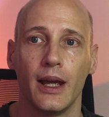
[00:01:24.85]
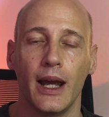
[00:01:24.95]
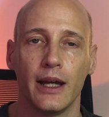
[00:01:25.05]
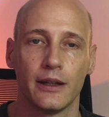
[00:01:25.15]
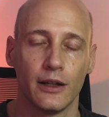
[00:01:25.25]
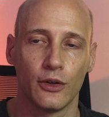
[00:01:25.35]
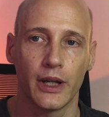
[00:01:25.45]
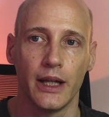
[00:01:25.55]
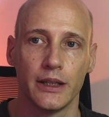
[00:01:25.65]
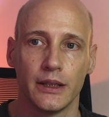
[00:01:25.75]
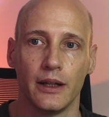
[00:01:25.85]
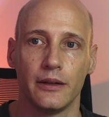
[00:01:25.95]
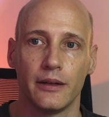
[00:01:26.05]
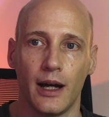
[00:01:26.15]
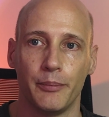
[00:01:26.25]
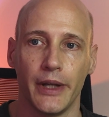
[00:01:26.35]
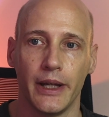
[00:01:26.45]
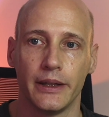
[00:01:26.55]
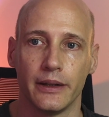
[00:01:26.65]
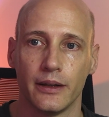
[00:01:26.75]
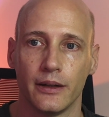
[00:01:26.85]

and the location is updated.